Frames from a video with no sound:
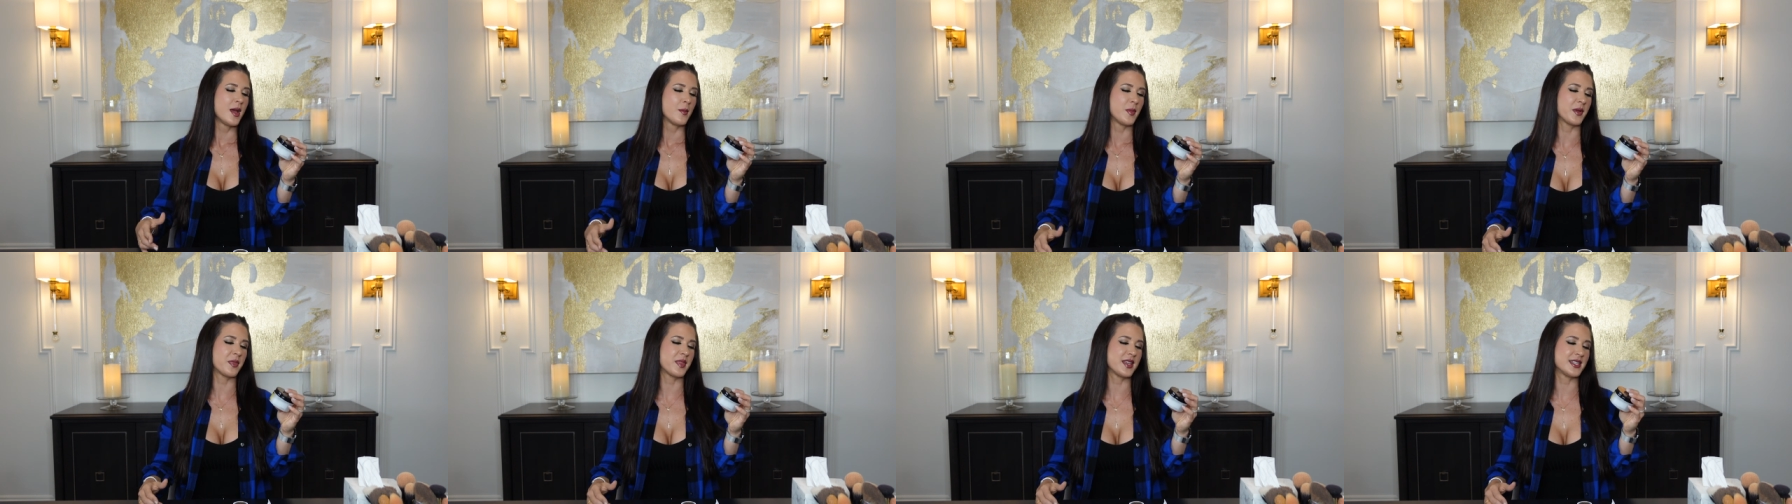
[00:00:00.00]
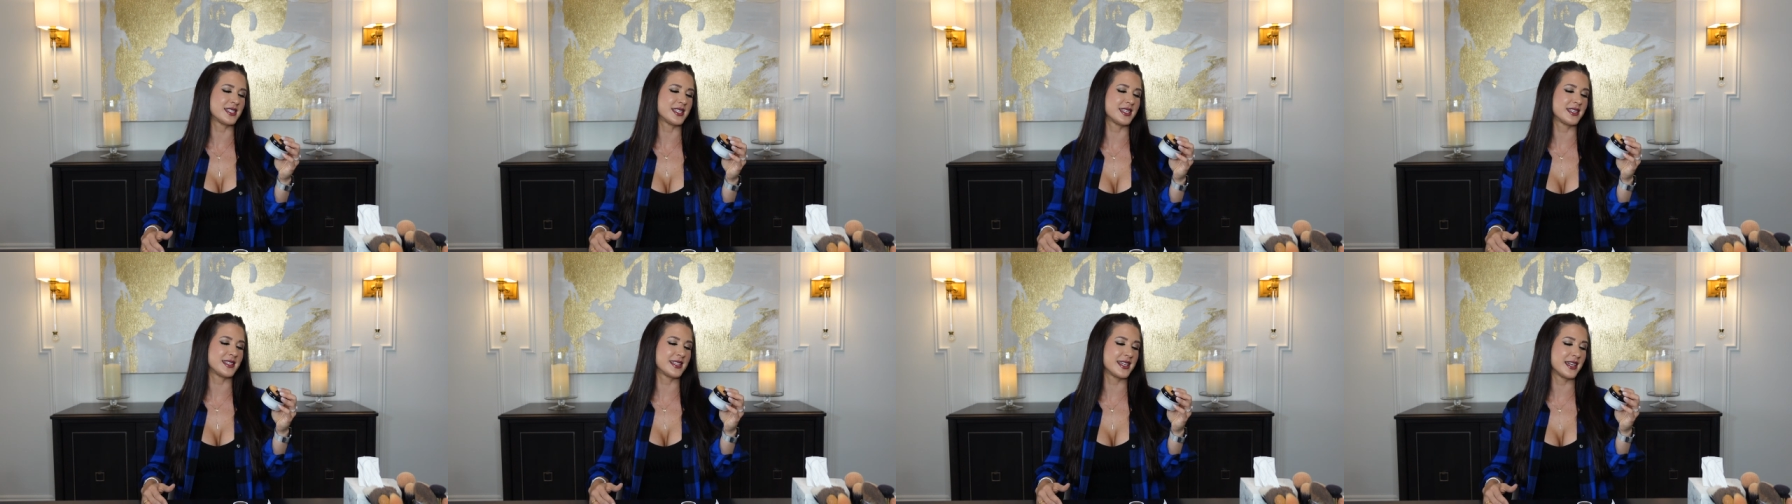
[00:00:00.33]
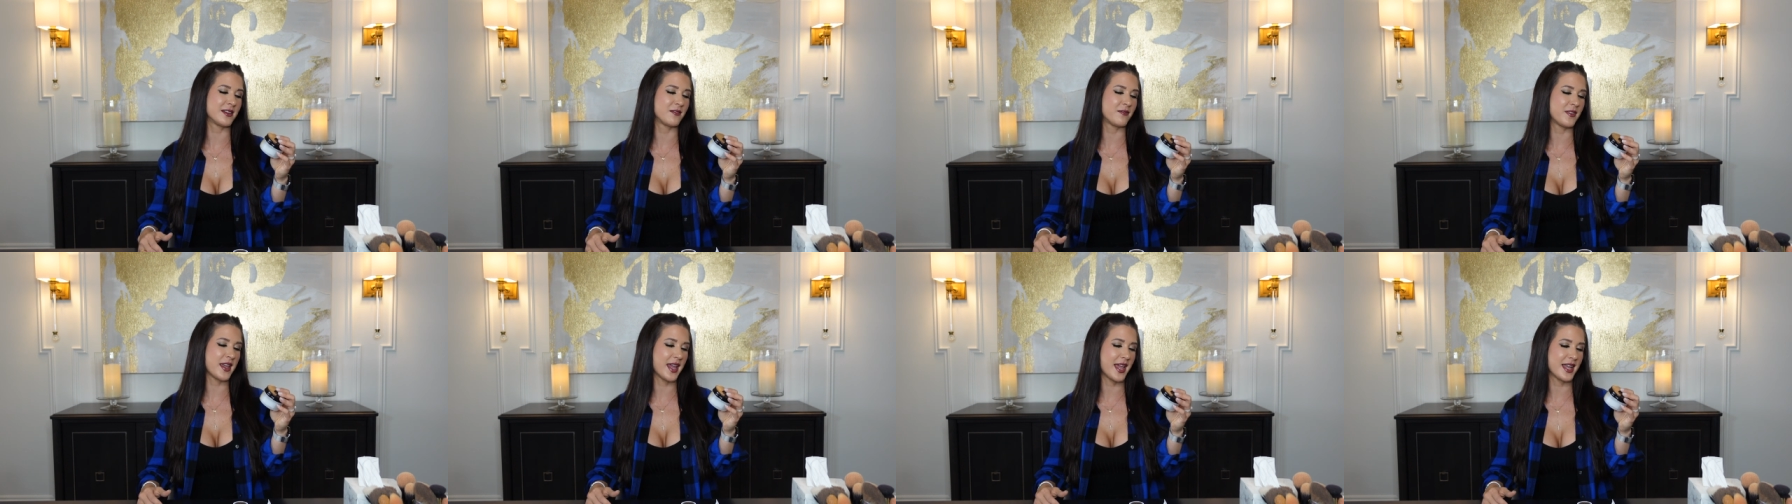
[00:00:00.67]
But this is the
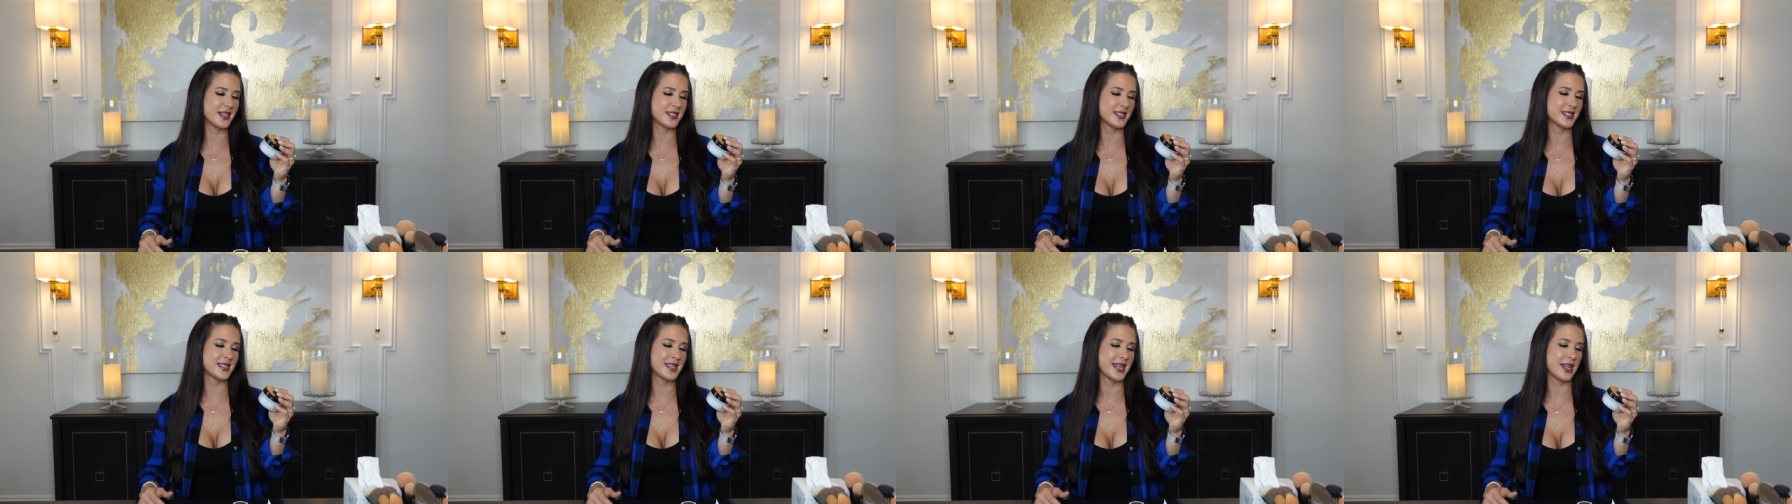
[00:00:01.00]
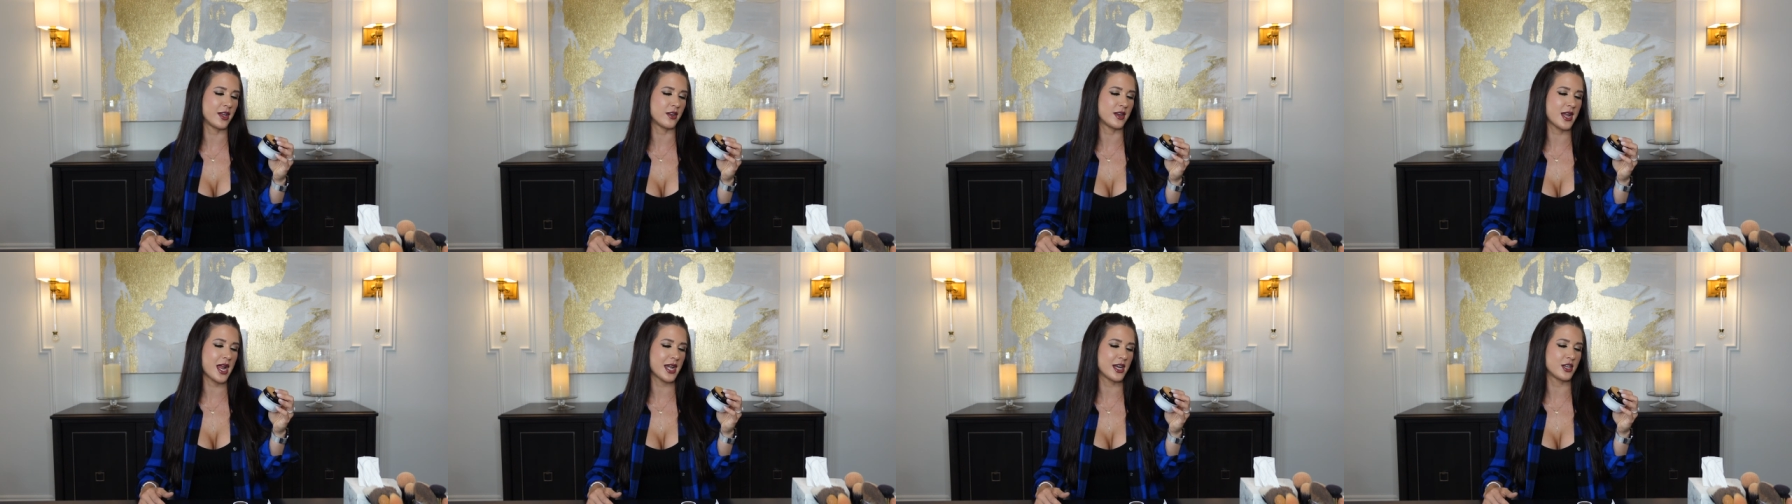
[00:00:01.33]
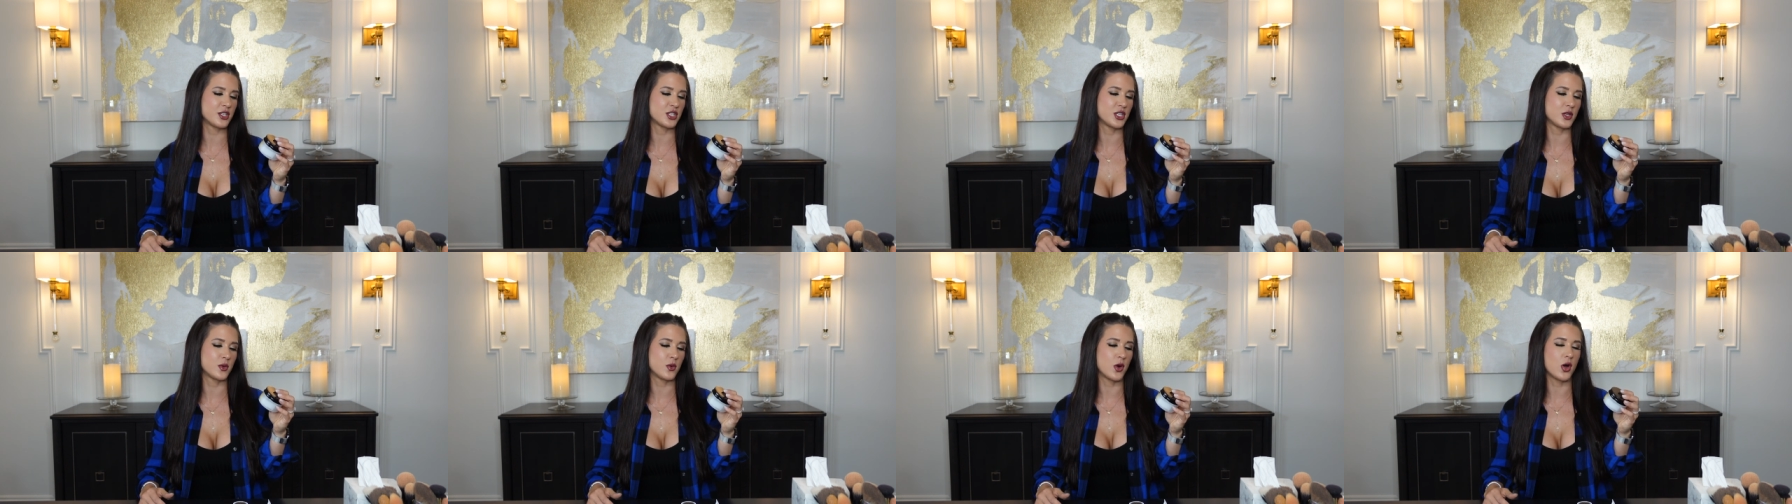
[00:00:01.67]
Advanced Snail
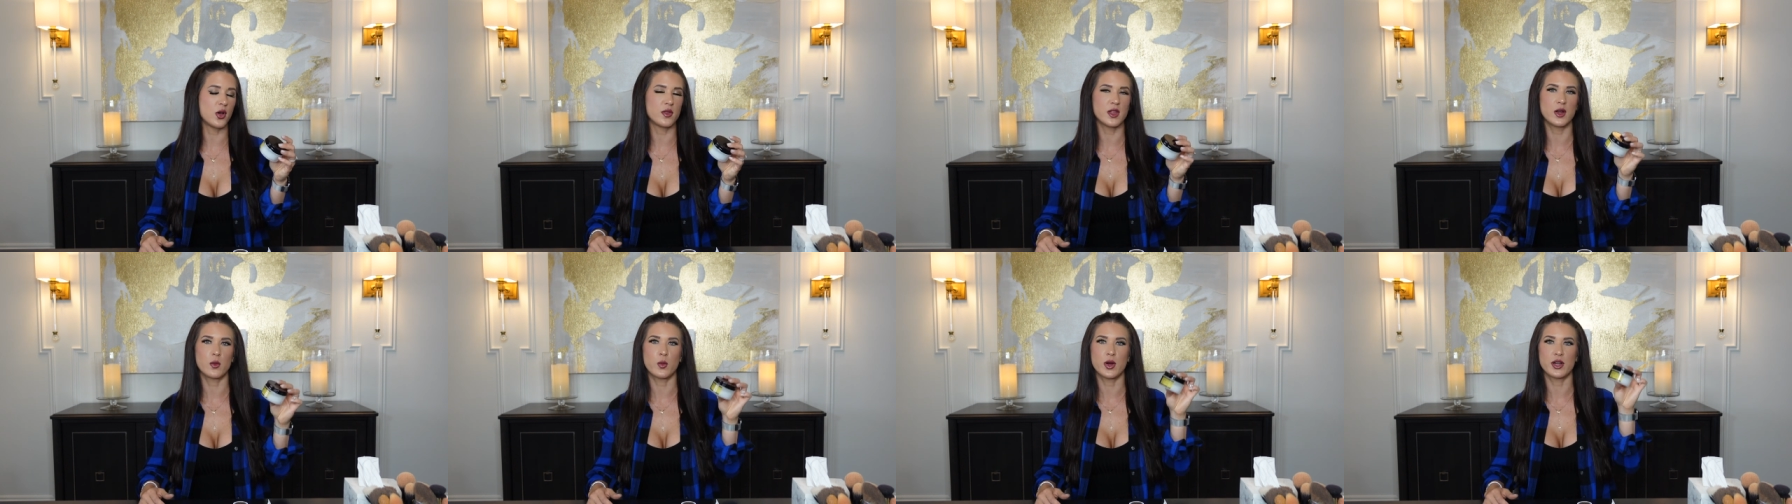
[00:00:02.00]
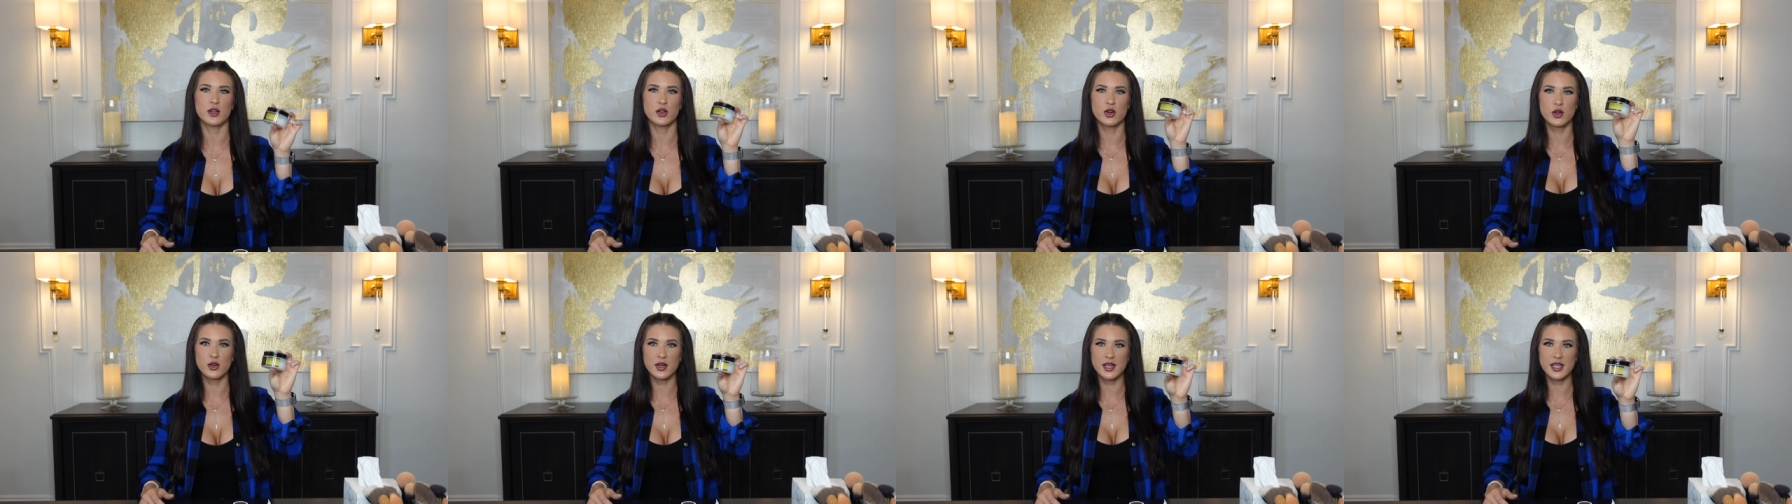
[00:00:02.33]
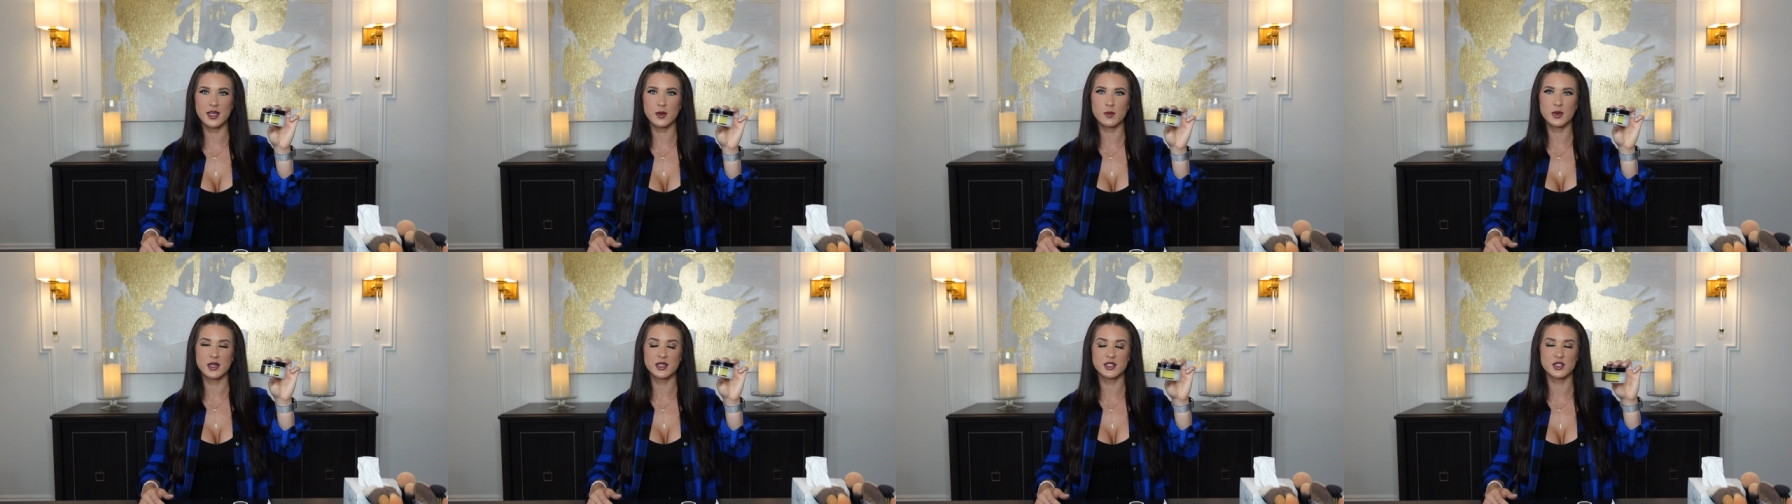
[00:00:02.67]
92 All-in-One
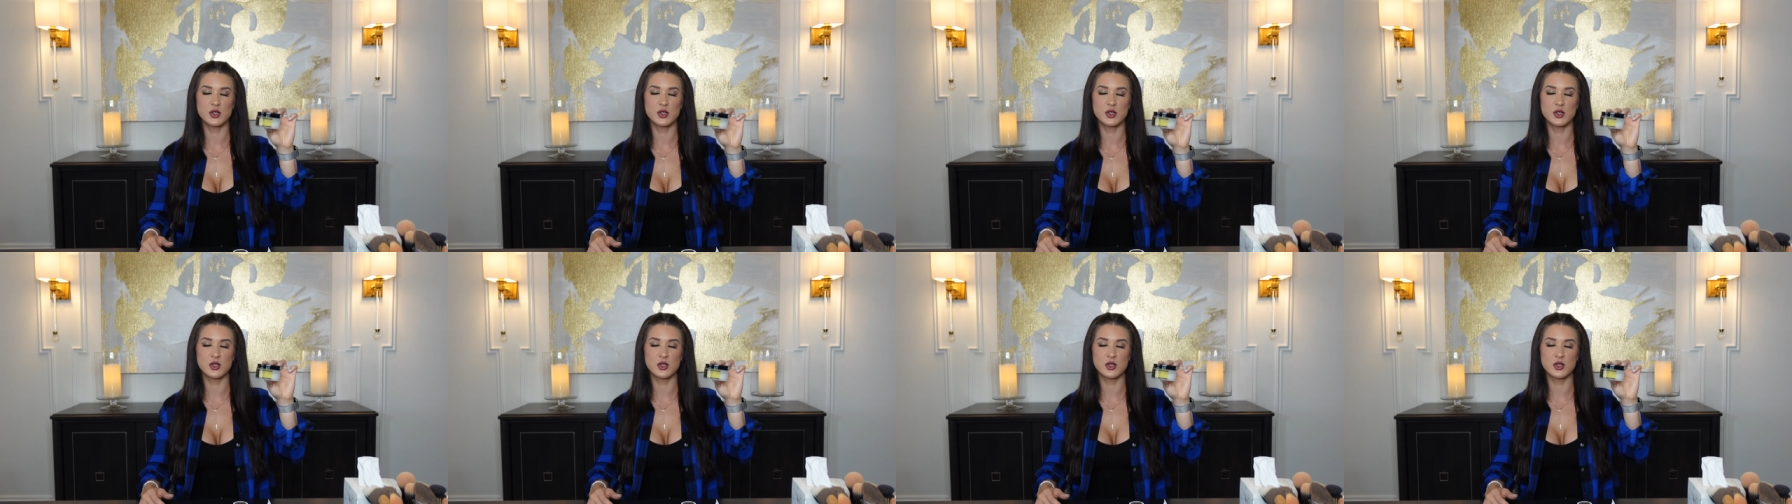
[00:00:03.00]
Cream.